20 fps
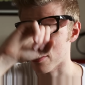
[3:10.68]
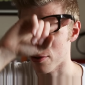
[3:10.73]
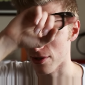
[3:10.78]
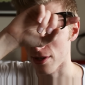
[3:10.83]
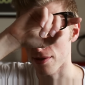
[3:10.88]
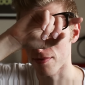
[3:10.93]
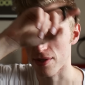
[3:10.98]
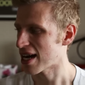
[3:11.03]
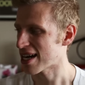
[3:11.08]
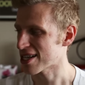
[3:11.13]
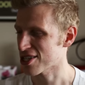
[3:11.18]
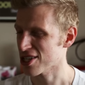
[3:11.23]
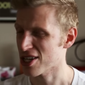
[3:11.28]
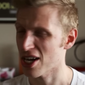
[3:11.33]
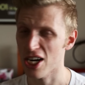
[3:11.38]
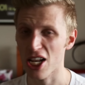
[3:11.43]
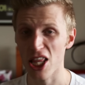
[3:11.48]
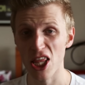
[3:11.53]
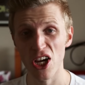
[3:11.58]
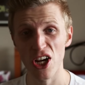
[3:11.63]
through them. I had to
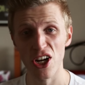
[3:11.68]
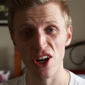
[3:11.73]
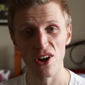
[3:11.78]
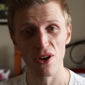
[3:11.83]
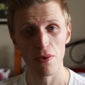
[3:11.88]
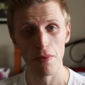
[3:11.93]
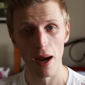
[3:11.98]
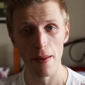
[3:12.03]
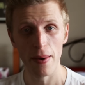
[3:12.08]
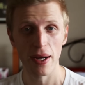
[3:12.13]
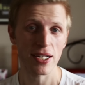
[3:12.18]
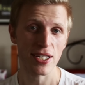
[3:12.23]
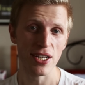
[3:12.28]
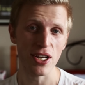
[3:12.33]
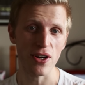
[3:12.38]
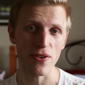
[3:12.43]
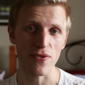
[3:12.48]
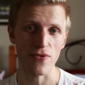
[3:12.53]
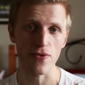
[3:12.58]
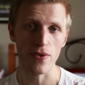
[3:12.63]
kind of learn it all by
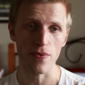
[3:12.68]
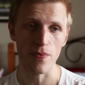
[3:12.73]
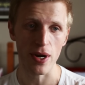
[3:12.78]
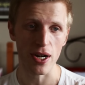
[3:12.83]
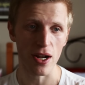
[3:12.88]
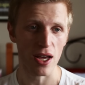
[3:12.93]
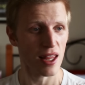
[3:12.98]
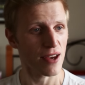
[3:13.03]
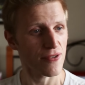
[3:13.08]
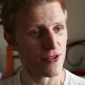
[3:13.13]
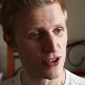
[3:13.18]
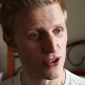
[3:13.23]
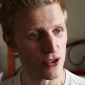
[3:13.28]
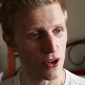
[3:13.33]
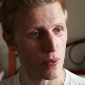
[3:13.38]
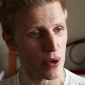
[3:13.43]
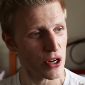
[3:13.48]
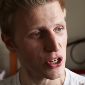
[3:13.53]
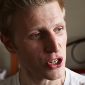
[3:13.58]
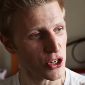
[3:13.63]
myself. And when I left
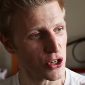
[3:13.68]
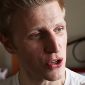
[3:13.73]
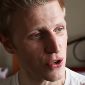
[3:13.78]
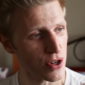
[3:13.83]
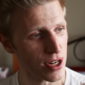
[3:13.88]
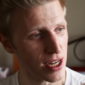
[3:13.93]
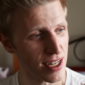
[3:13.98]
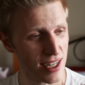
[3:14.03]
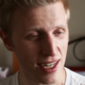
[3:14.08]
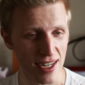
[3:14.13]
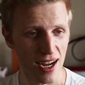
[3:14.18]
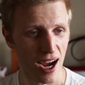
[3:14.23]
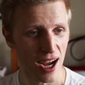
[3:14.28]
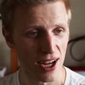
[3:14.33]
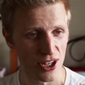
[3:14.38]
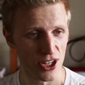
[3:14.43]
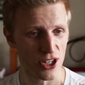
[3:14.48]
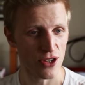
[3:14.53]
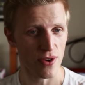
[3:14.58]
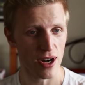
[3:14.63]
school and went to uni and did an
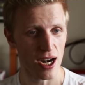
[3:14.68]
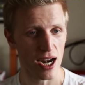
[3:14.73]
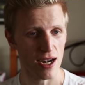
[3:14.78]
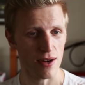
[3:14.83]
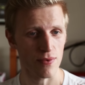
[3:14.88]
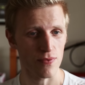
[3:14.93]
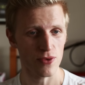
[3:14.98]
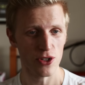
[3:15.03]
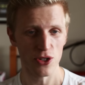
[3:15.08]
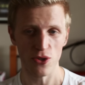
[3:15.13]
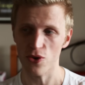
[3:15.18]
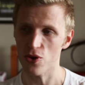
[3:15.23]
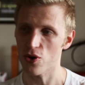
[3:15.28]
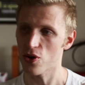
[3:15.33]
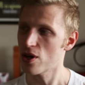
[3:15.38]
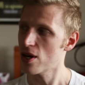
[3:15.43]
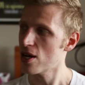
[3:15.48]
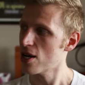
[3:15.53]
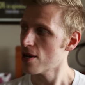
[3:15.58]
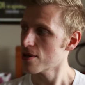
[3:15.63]
arts degree and
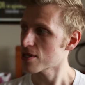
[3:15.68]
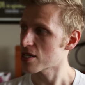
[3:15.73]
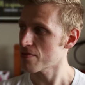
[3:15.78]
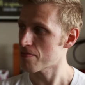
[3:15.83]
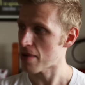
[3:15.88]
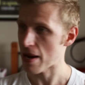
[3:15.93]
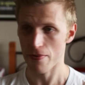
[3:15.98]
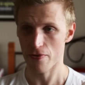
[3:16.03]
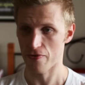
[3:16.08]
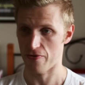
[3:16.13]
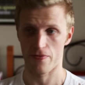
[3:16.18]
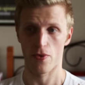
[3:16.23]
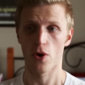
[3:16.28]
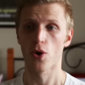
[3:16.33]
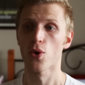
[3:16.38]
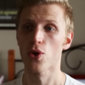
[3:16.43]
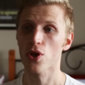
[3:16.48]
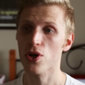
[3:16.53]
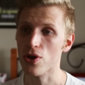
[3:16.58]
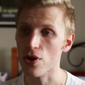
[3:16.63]
saw people from
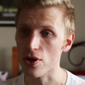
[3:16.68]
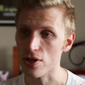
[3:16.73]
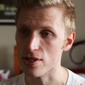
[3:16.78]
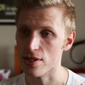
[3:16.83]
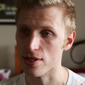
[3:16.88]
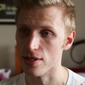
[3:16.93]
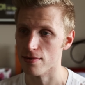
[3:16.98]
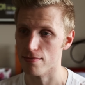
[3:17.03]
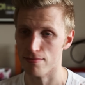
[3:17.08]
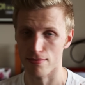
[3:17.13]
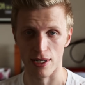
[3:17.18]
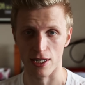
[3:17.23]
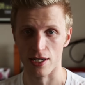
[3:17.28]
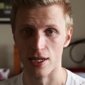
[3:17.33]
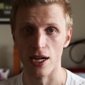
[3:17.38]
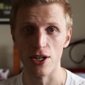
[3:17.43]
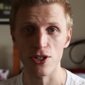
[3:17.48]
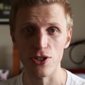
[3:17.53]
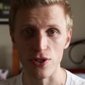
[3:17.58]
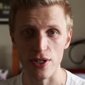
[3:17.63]
all across the
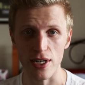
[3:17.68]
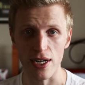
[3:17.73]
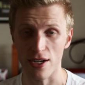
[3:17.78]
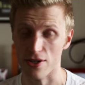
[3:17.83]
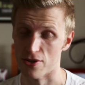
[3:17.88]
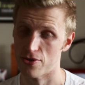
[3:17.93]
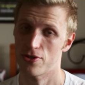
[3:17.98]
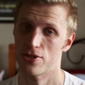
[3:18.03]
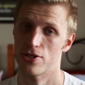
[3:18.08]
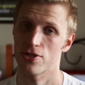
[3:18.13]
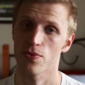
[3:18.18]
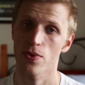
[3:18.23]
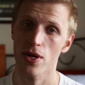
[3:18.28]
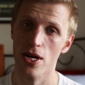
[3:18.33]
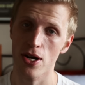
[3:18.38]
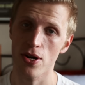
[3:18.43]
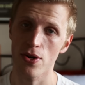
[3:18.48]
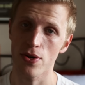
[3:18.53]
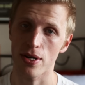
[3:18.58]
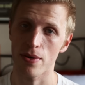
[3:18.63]
country and across the
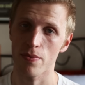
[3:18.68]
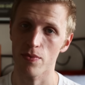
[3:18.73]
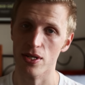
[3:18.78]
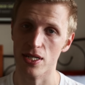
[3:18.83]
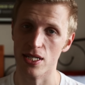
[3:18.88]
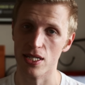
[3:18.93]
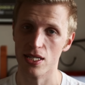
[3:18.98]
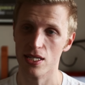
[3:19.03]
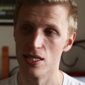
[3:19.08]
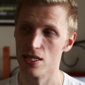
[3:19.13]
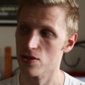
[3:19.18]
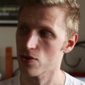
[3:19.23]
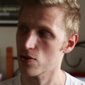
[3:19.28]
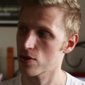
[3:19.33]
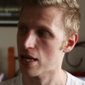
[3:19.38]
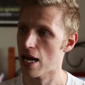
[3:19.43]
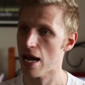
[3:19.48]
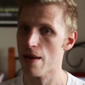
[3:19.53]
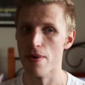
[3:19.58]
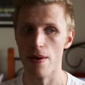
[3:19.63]
world and saw
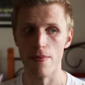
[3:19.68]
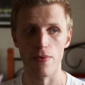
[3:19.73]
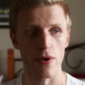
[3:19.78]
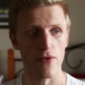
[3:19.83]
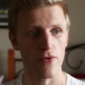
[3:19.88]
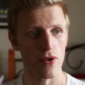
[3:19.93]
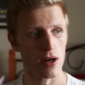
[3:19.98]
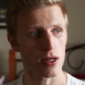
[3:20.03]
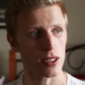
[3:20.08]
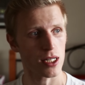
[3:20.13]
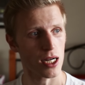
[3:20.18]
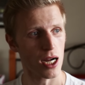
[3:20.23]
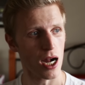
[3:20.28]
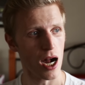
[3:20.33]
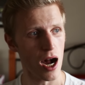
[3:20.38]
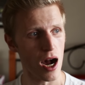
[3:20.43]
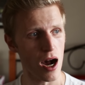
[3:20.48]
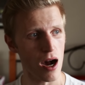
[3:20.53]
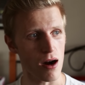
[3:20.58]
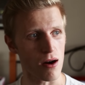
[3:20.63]
gay people everywhere, I was like,
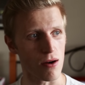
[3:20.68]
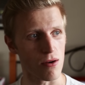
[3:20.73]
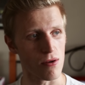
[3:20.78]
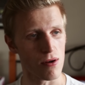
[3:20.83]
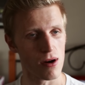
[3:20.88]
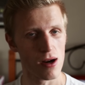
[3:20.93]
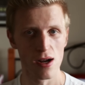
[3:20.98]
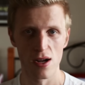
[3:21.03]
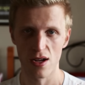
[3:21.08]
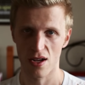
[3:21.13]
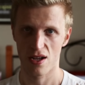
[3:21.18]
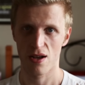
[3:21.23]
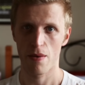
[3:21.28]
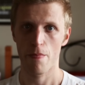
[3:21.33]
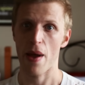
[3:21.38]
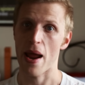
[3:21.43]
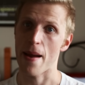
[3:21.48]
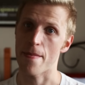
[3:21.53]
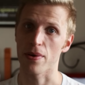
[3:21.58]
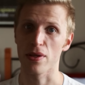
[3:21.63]
oh,
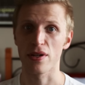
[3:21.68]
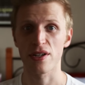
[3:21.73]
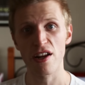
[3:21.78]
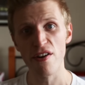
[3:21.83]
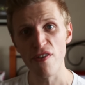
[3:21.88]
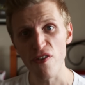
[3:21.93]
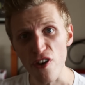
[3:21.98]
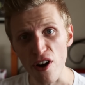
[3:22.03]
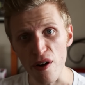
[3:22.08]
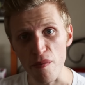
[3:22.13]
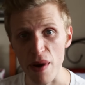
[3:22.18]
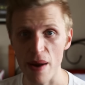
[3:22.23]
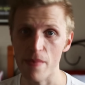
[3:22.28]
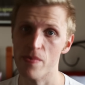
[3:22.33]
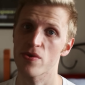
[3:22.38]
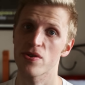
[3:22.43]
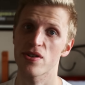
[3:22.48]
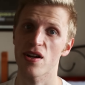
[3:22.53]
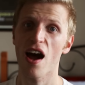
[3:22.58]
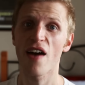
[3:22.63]
people are different,
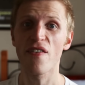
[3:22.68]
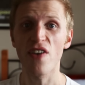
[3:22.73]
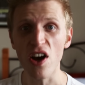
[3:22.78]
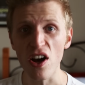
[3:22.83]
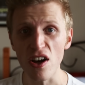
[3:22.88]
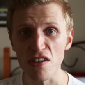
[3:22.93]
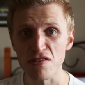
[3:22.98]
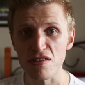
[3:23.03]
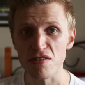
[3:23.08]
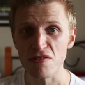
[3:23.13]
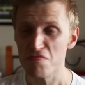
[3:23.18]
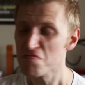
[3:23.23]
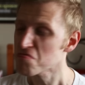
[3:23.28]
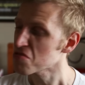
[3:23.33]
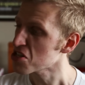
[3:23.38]
people are diverse.